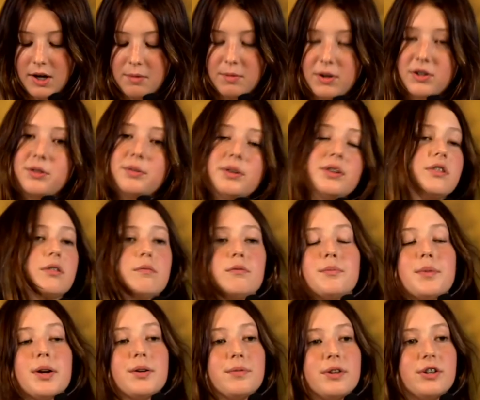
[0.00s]
While doing some of
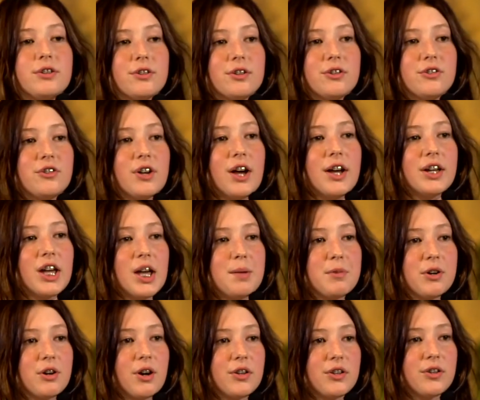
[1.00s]
my research, I
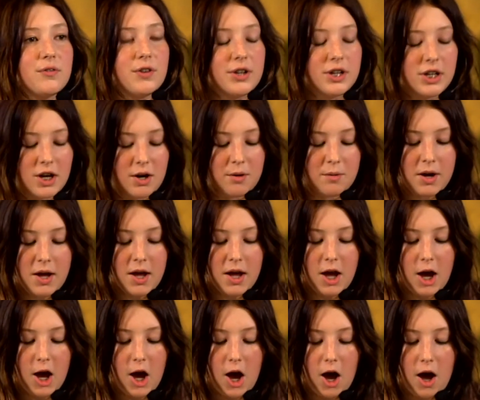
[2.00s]
came across a video
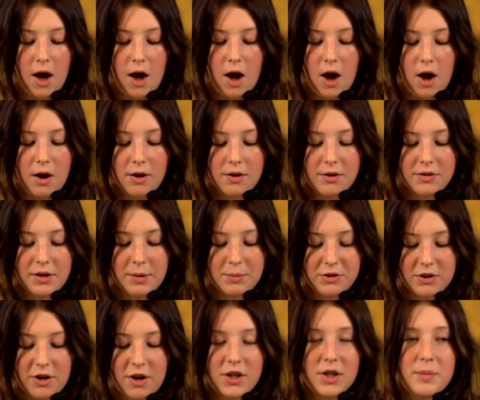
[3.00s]
uh, that
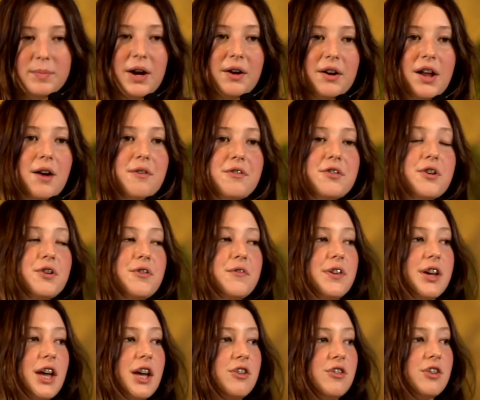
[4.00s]
was all about how
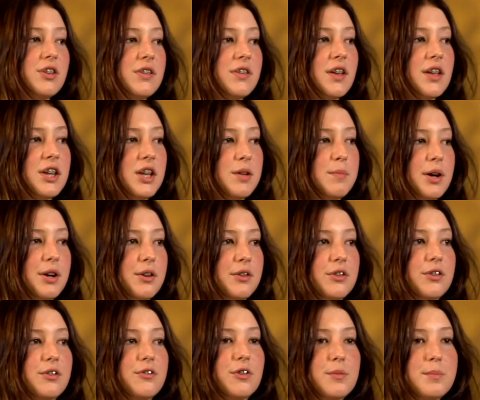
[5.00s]
notifications and
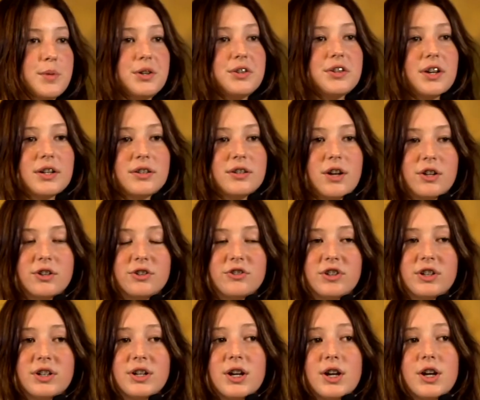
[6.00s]
emails from your
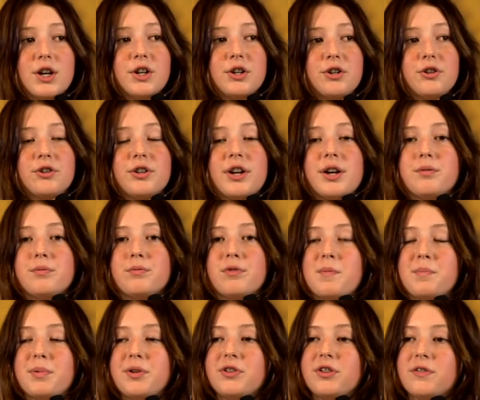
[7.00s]
technology create
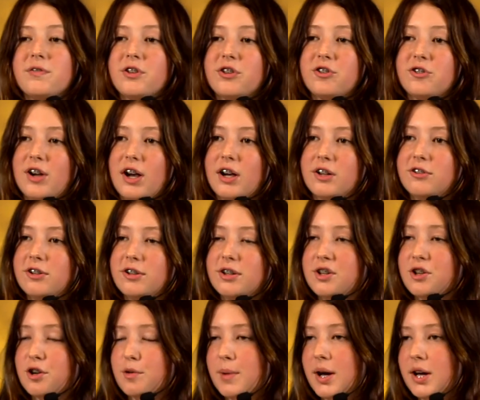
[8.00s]
ripples of distraction
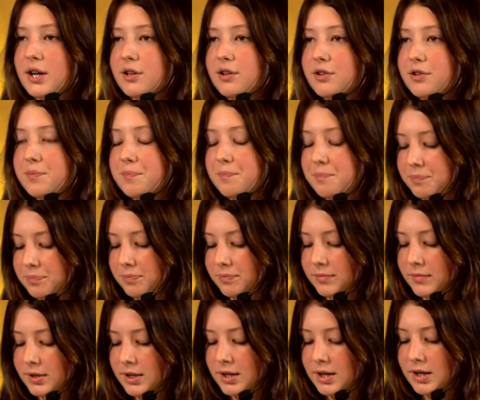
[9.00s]
in your mind.
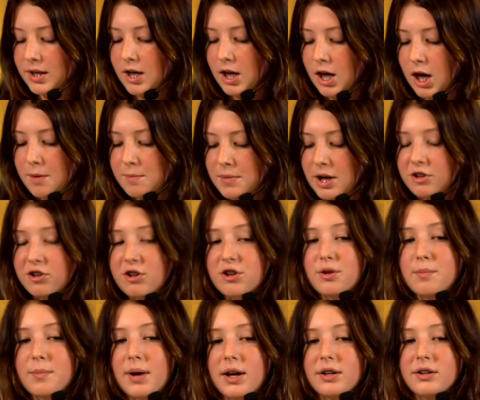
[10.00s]
Imagine
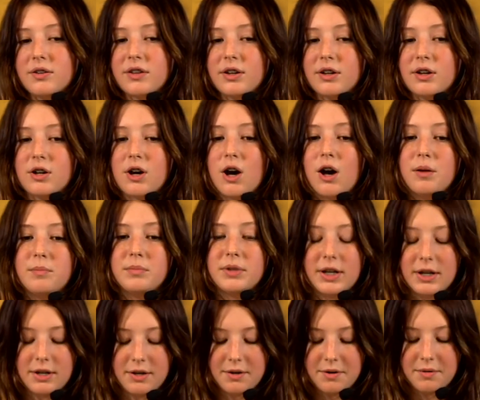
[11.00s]
your mind is like a calm lake.